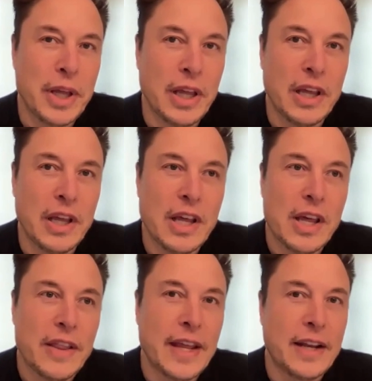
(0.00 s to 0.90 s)
be
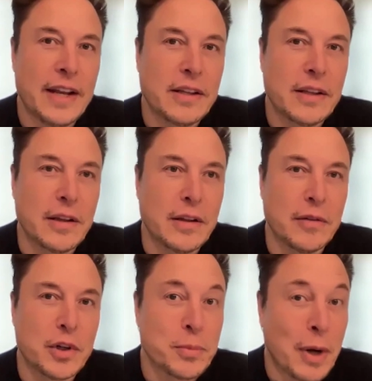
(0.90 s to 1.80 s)
that
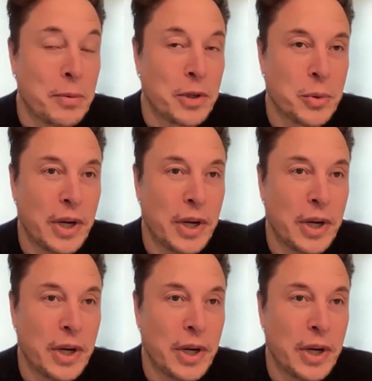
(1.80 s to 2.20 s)
the most popular